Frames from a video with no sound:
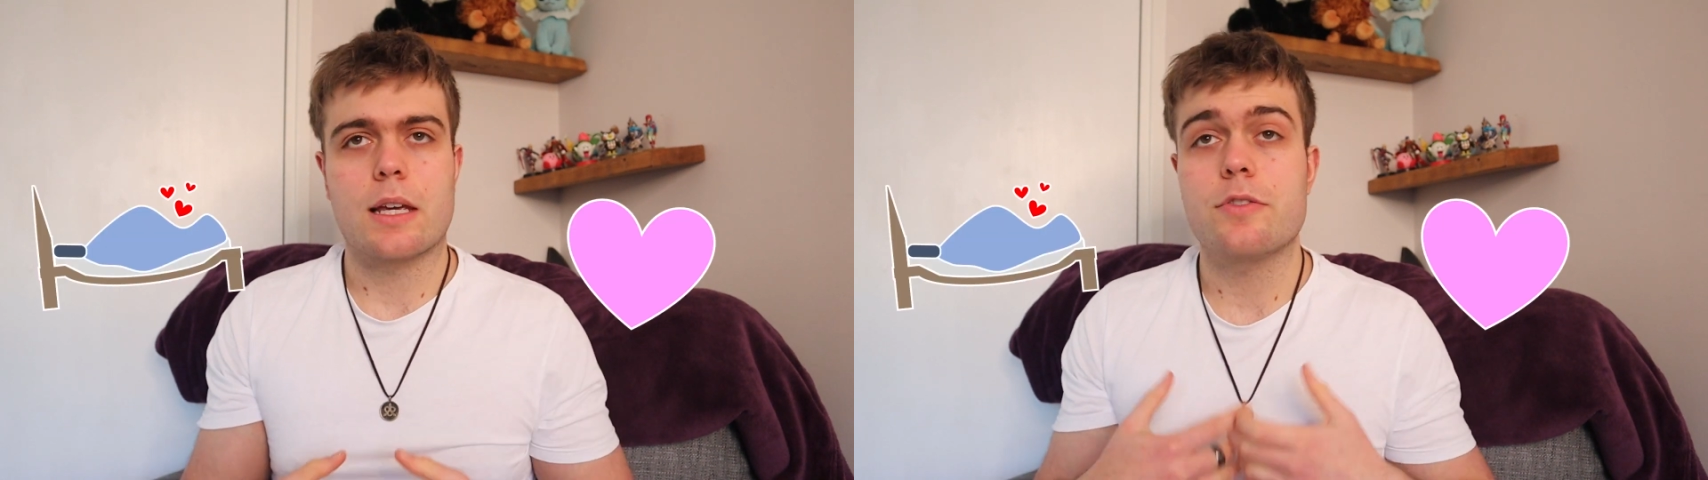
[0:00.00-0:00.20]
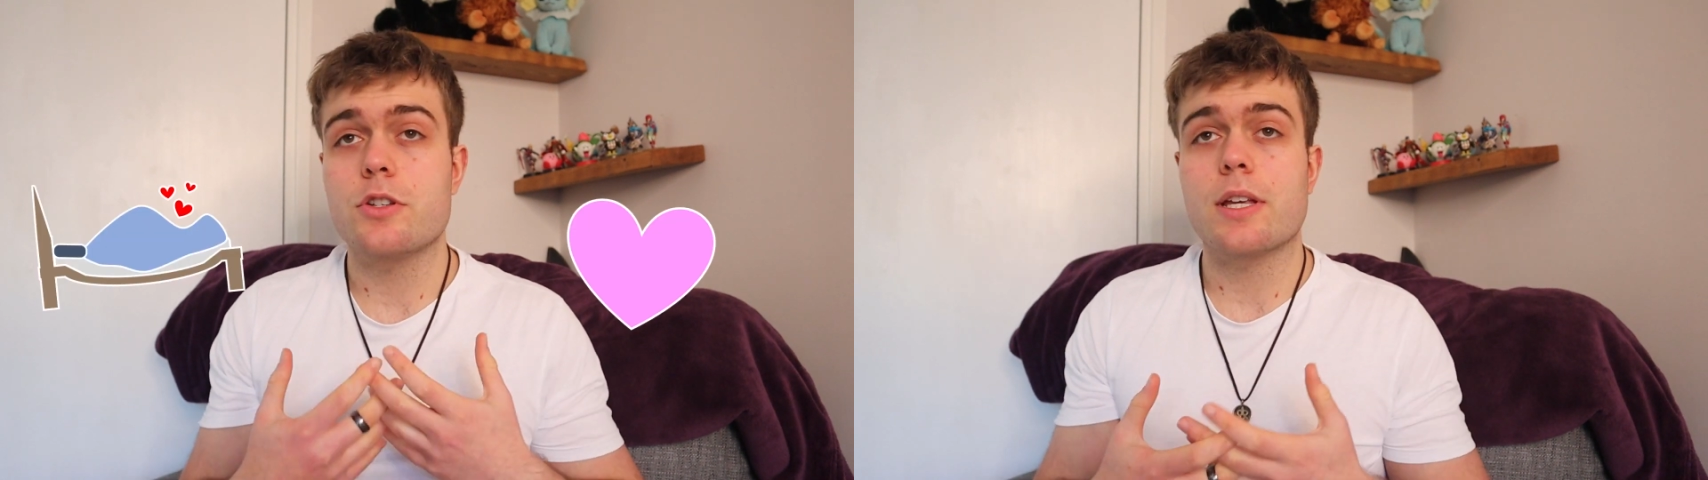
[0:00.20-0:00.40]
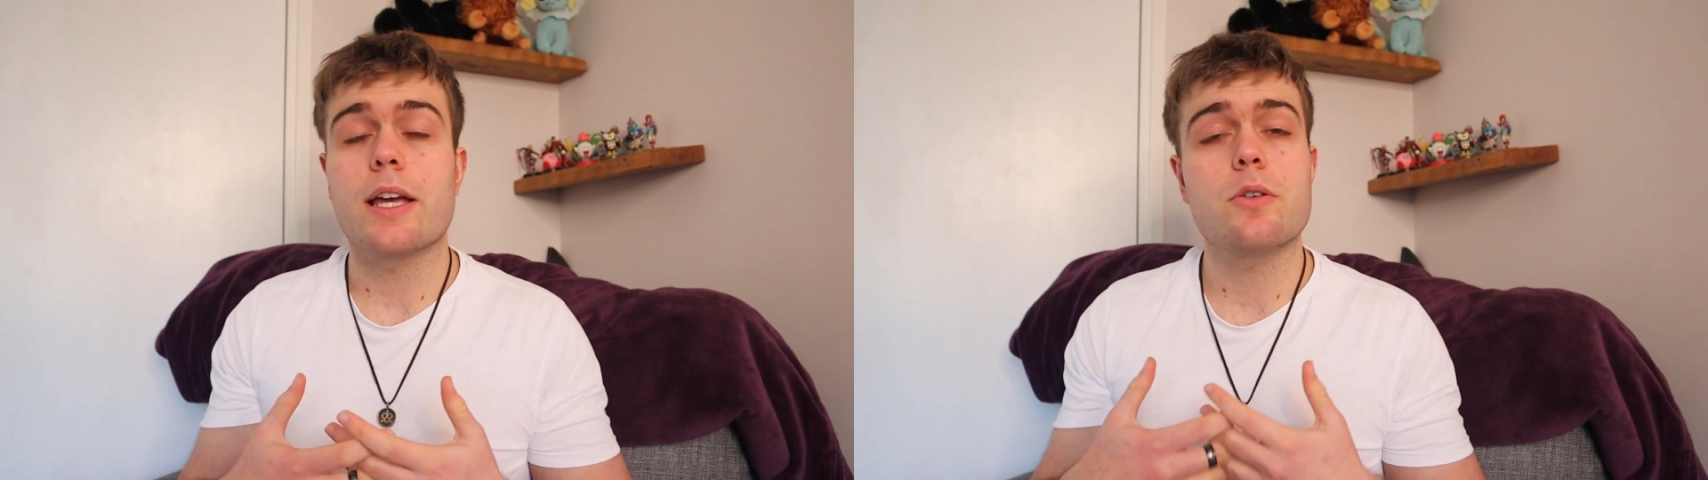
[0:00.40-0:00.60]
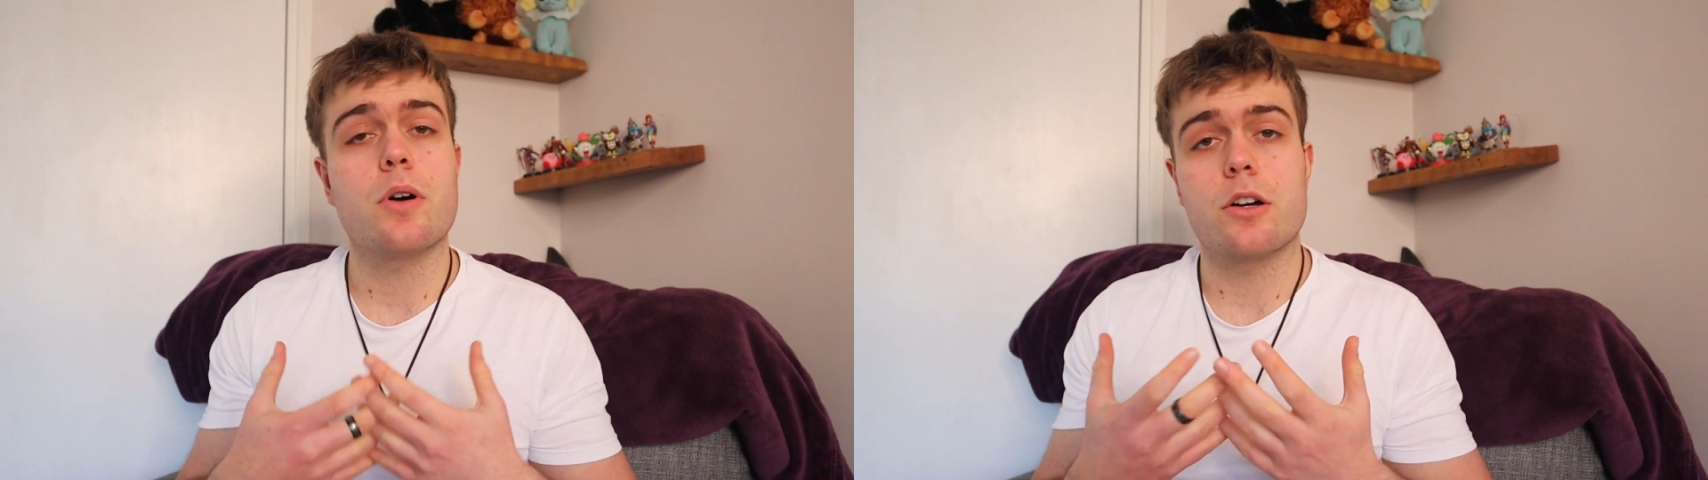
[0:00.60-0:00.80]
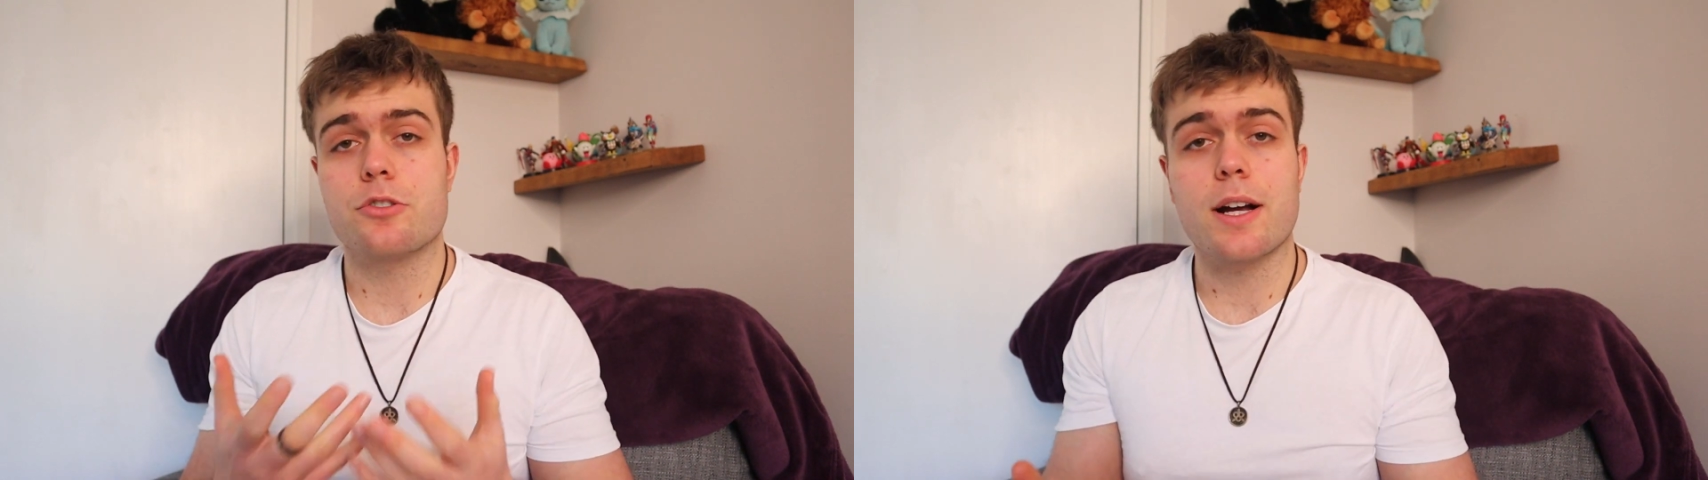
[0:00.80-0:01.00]
If you say you
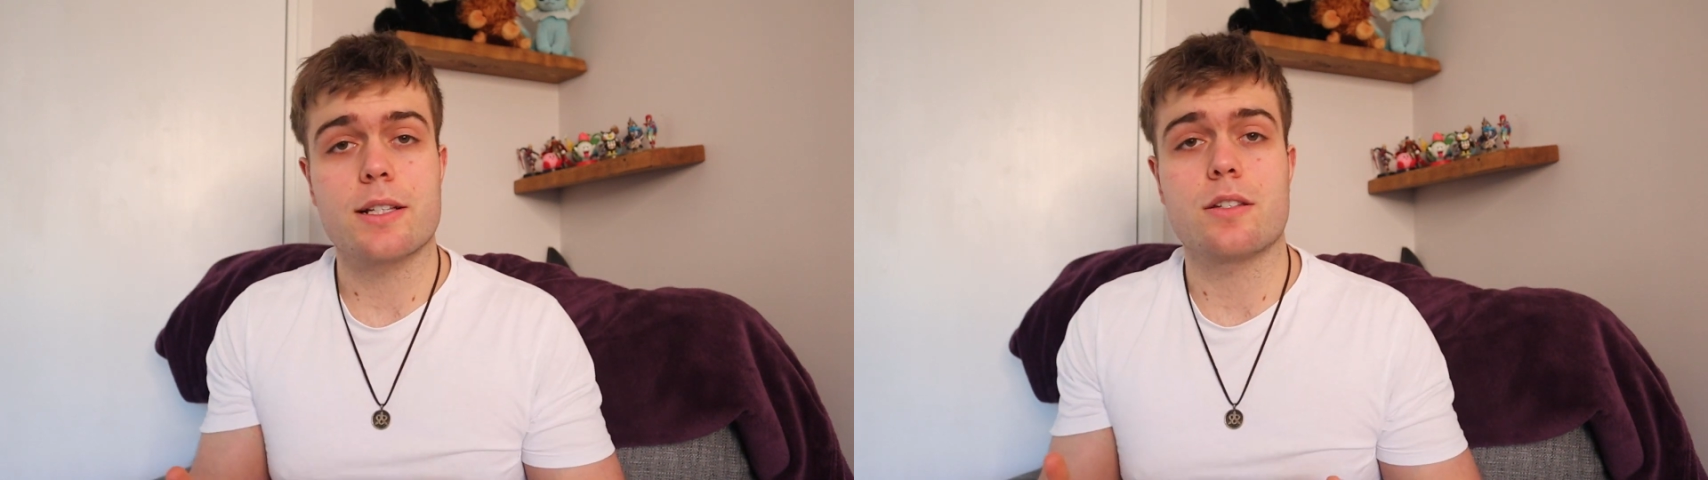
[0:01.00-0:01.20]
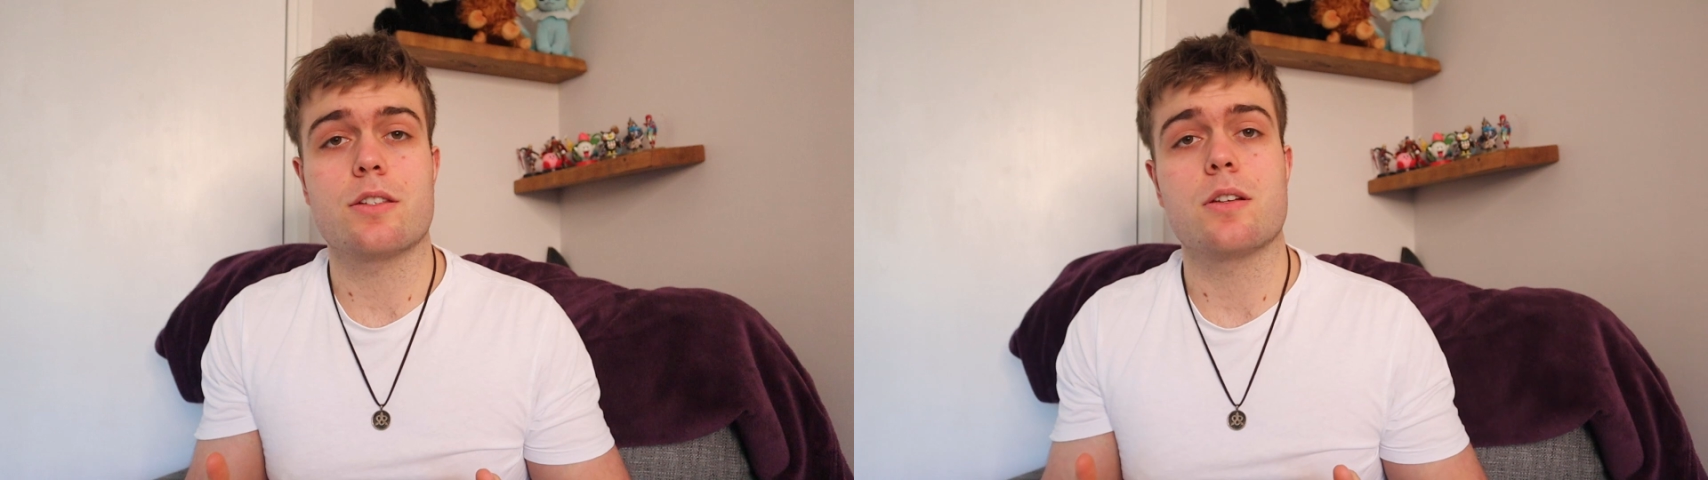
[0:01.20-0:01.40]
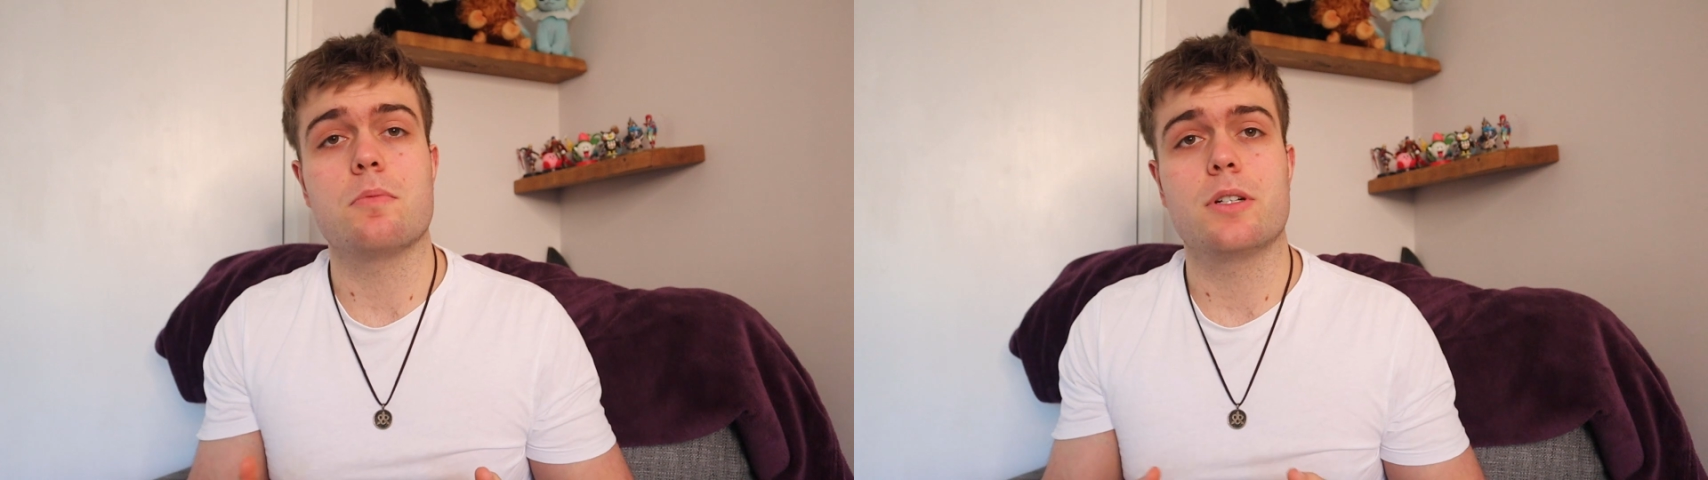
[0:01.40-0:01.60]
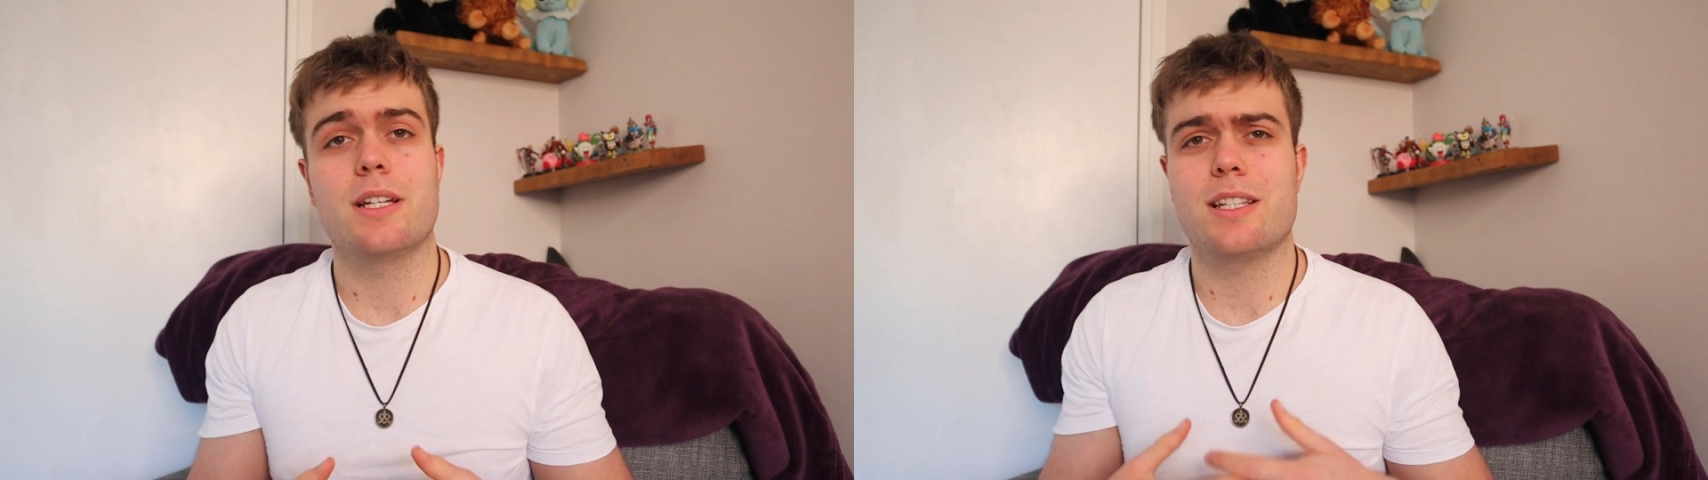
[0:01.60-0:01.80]
are attracted to someone,